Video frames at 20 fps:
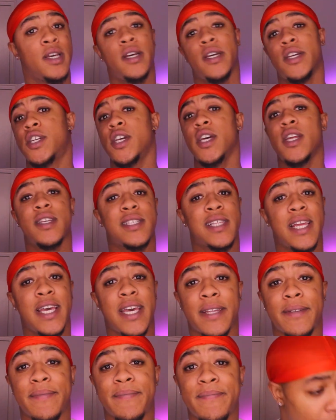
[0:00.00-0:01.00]
Shit is
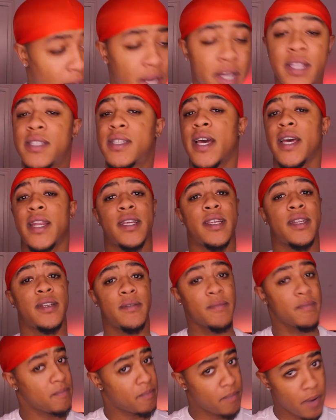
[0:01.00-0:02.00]
lit. Pun intended.